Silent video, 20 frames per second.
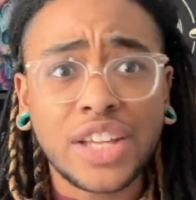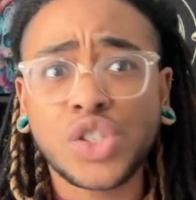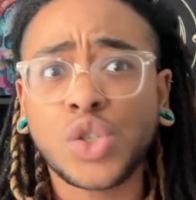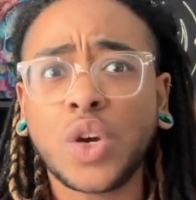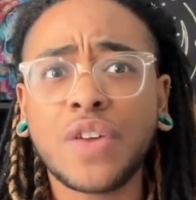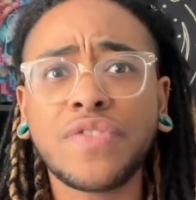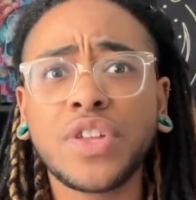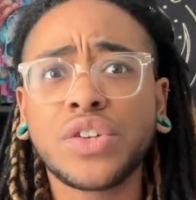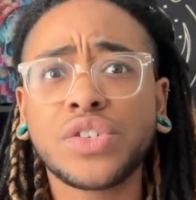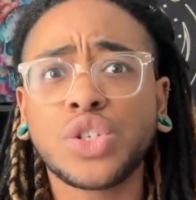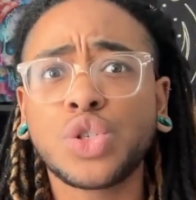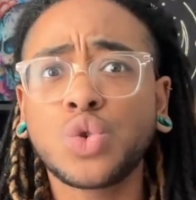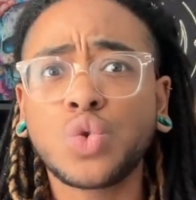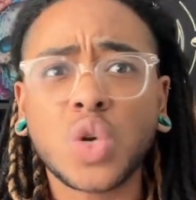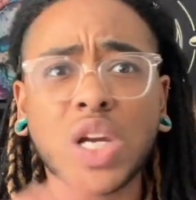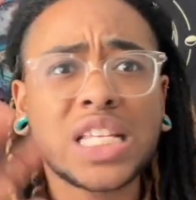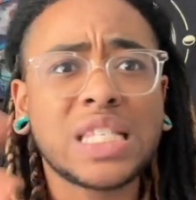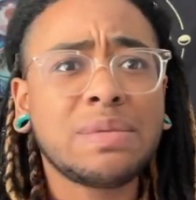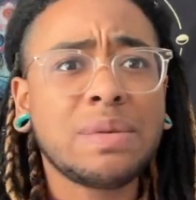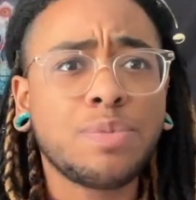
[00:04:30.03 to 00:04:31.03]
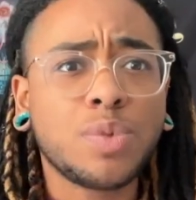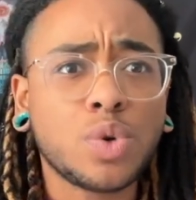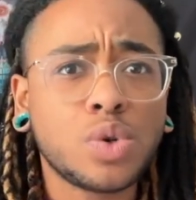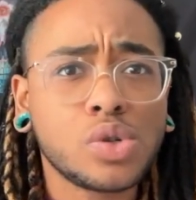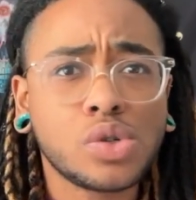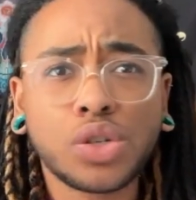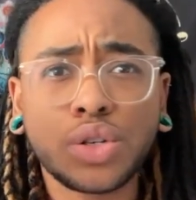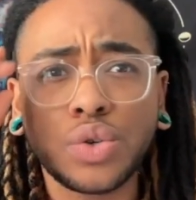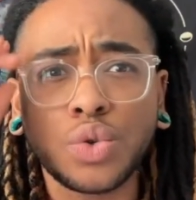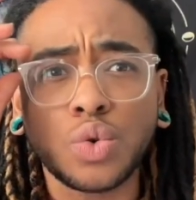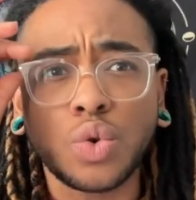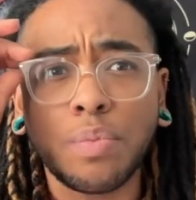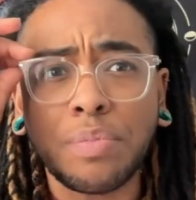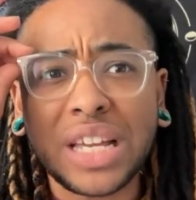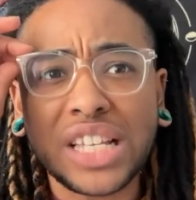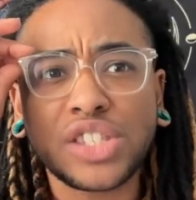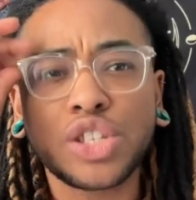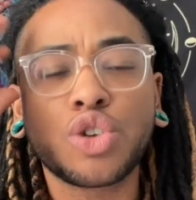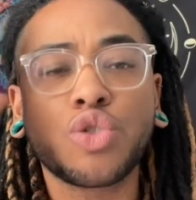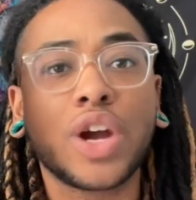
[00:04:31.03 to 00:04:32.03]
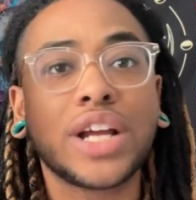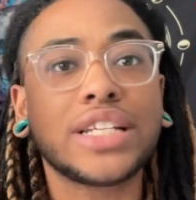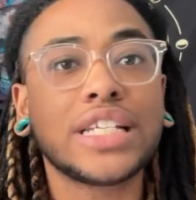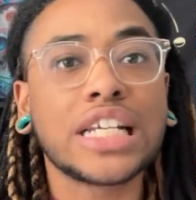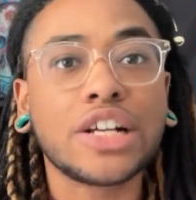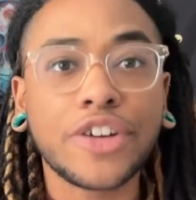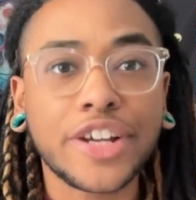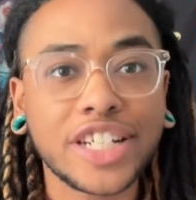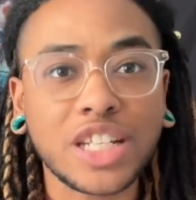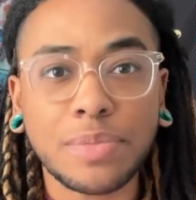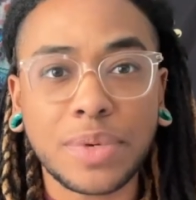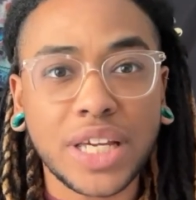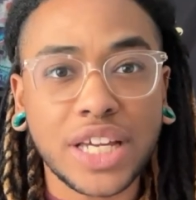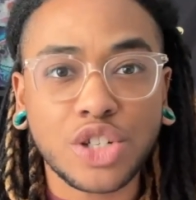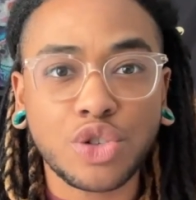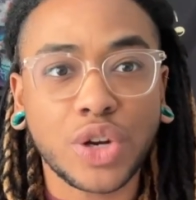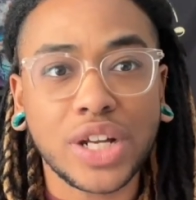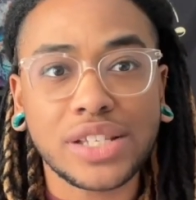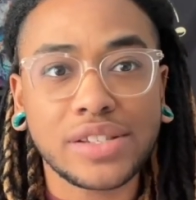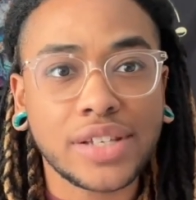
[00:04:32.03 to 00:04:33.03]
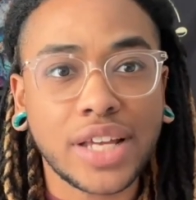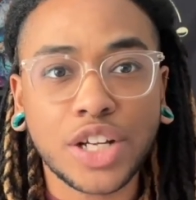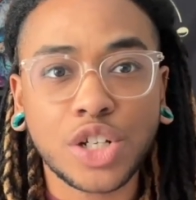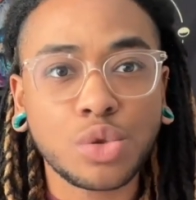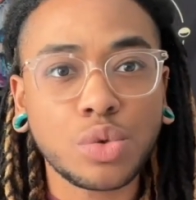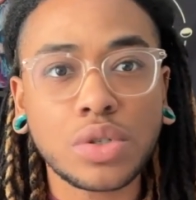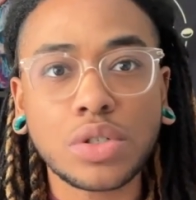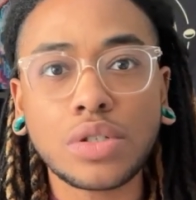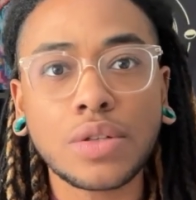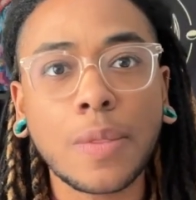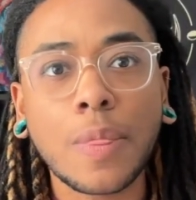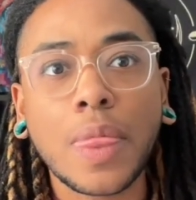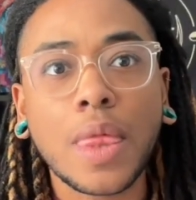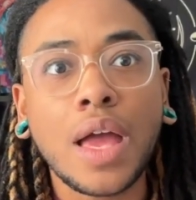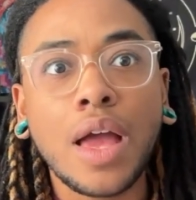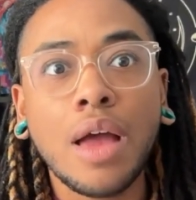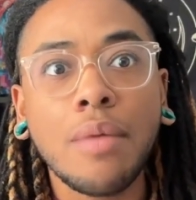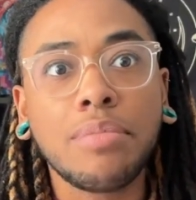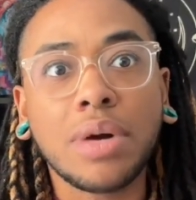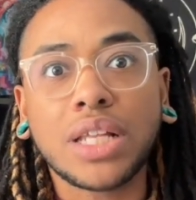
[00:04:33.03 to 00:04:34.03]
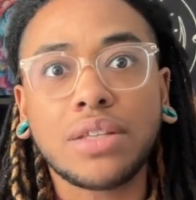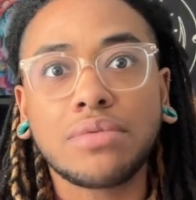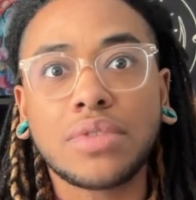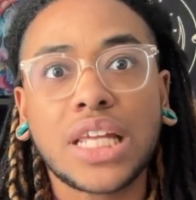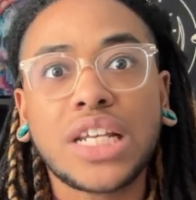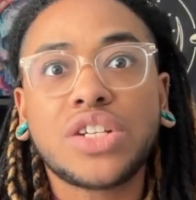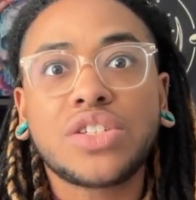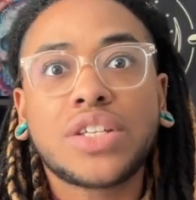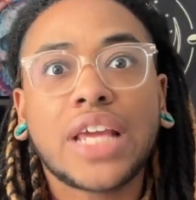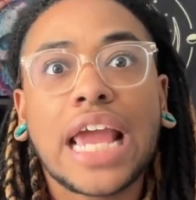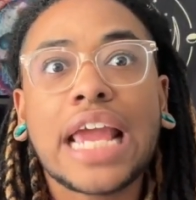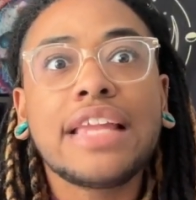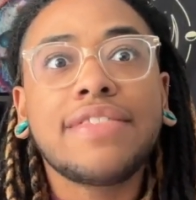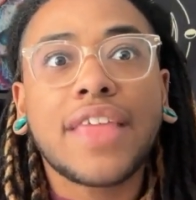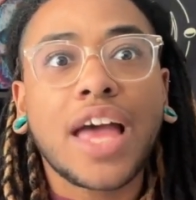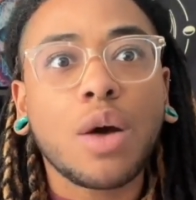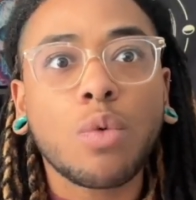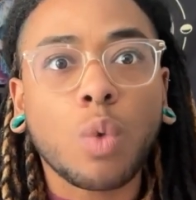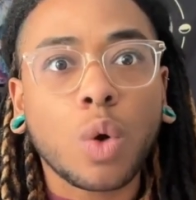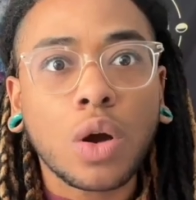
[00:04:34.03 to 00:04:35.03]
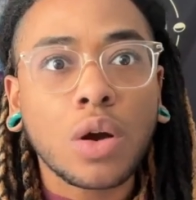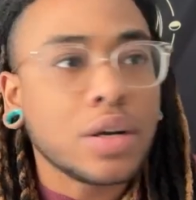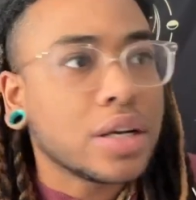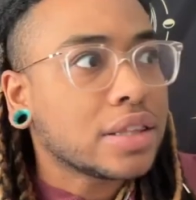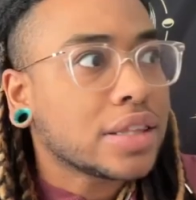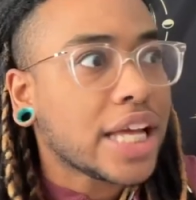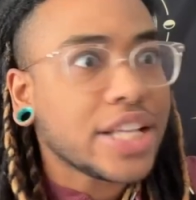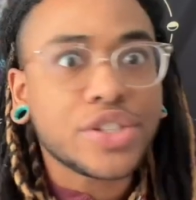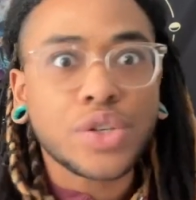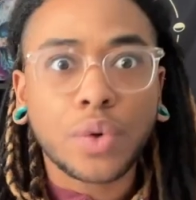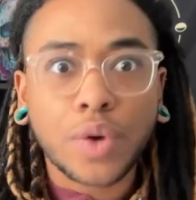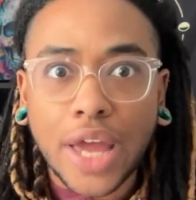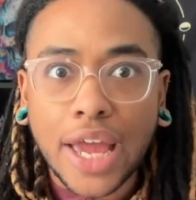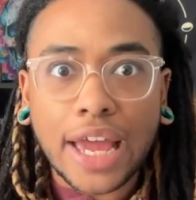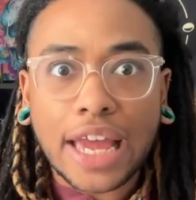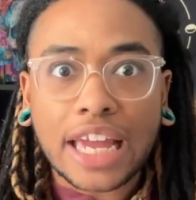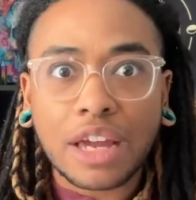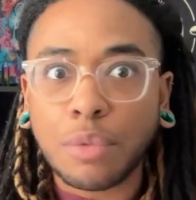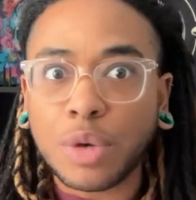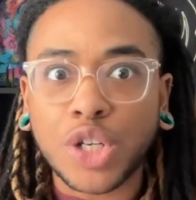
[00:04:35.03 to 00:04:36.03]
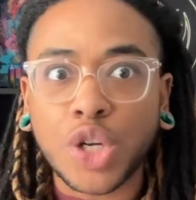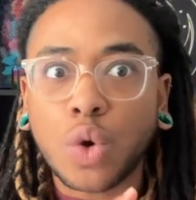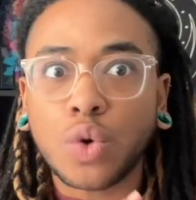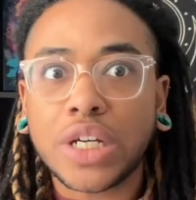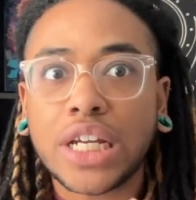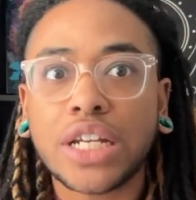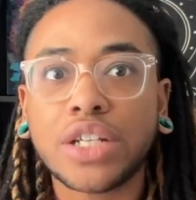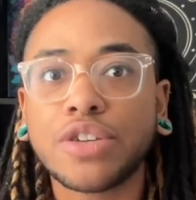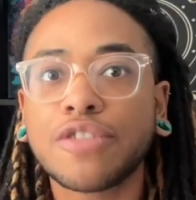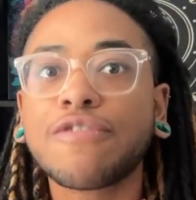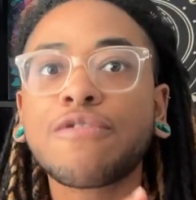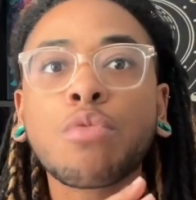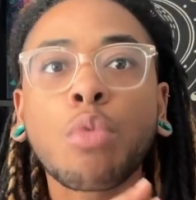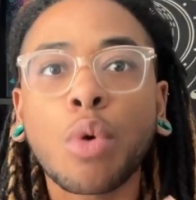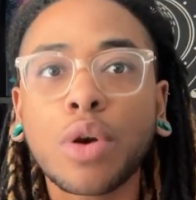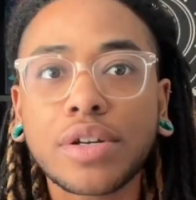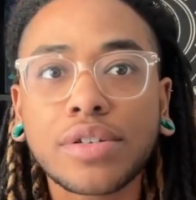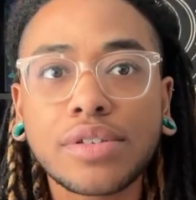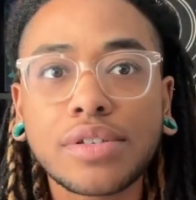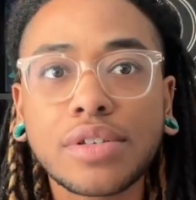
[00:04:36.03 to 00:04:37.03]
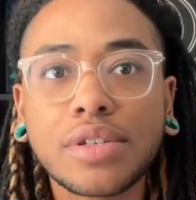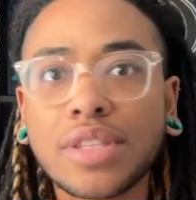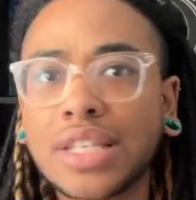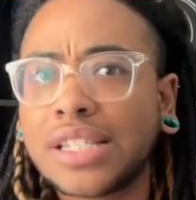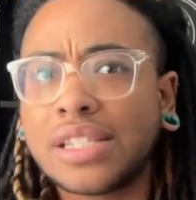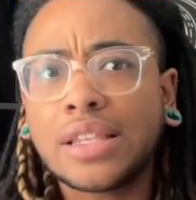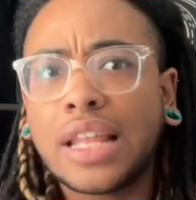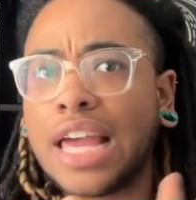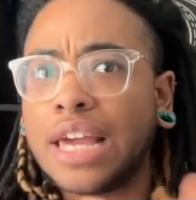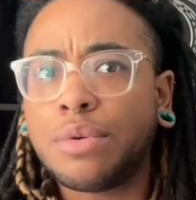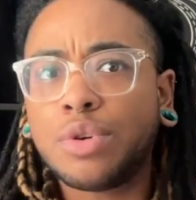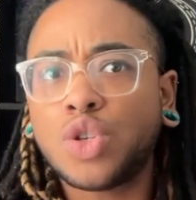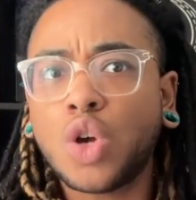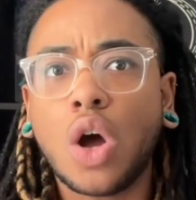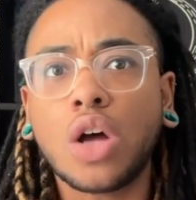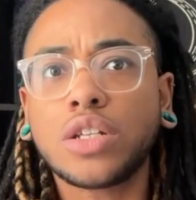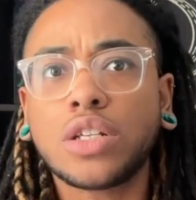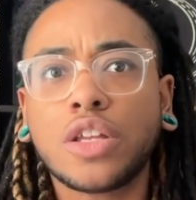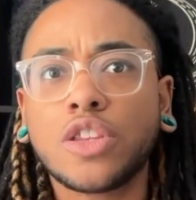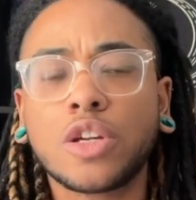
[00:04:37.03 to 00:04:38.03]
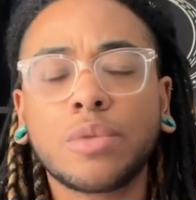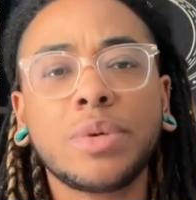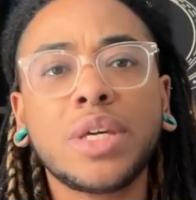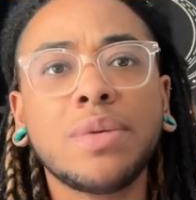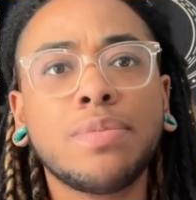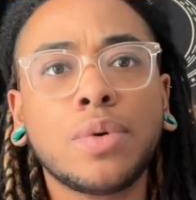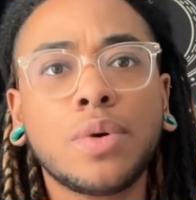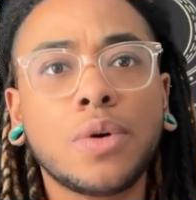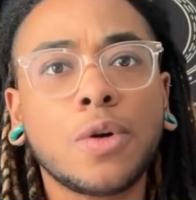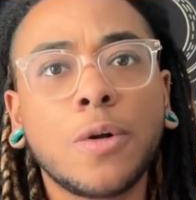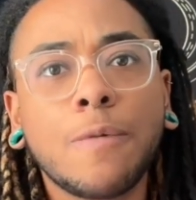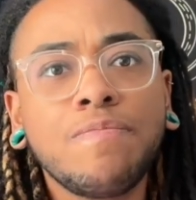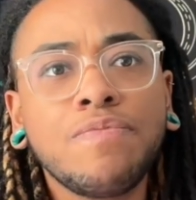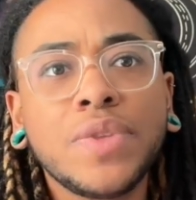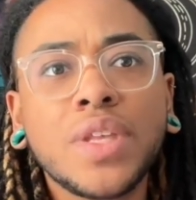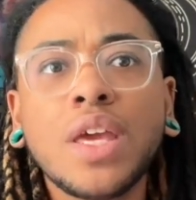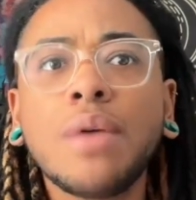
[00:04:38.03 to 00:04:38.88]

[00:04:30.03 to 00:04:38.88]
So if there's a trans people who meets the criteria to be a transsexual, but they just hate that word, that's okay. We don't need to force this language onto other people.